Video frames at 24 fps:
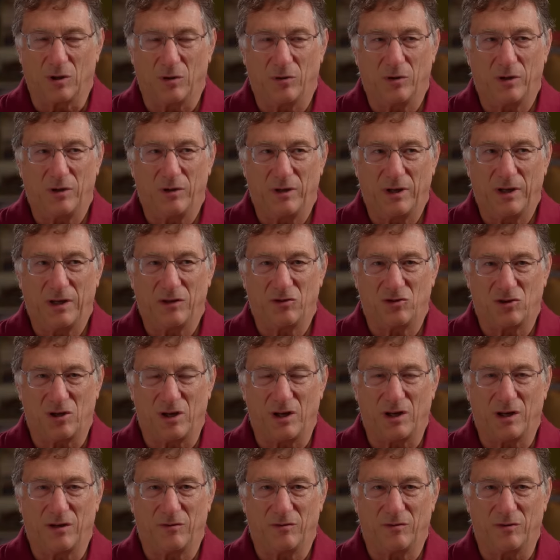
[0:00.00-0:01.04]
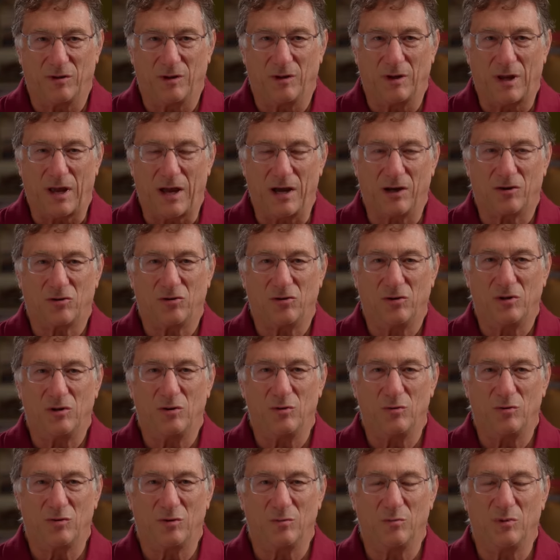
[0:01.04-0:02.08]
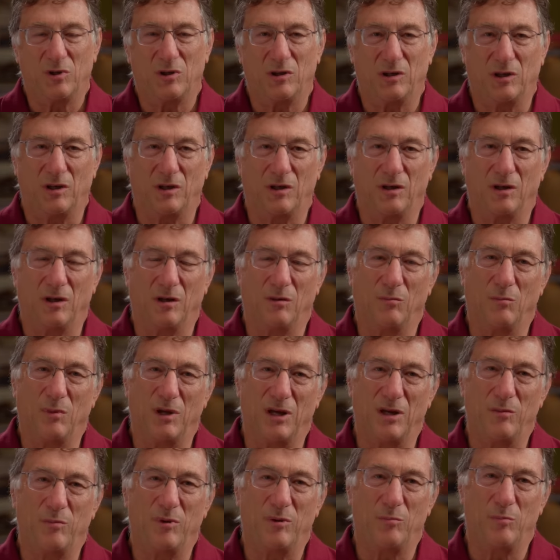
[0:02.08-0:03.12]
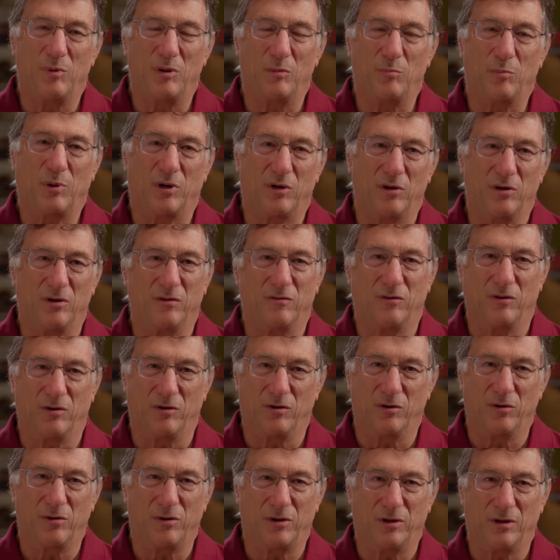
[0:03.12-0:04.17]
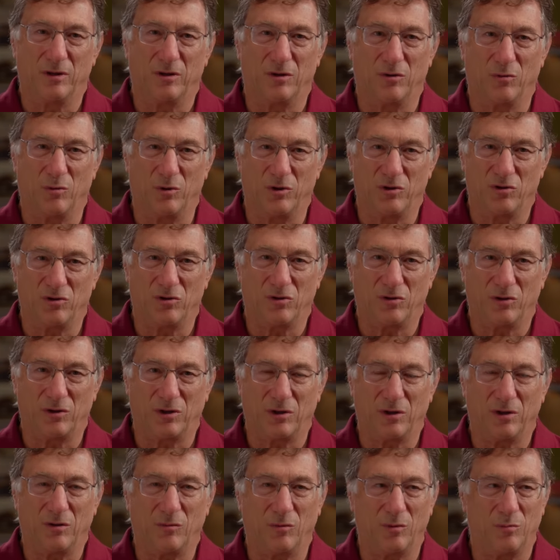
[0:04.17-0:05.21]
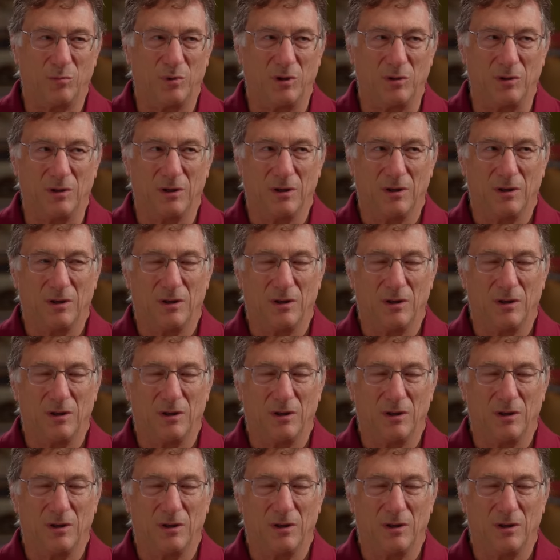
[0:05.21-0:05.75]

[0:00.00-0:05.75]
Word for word: down in that shaft and actually do some digging and maybe be part of unearthing an original tunnel would be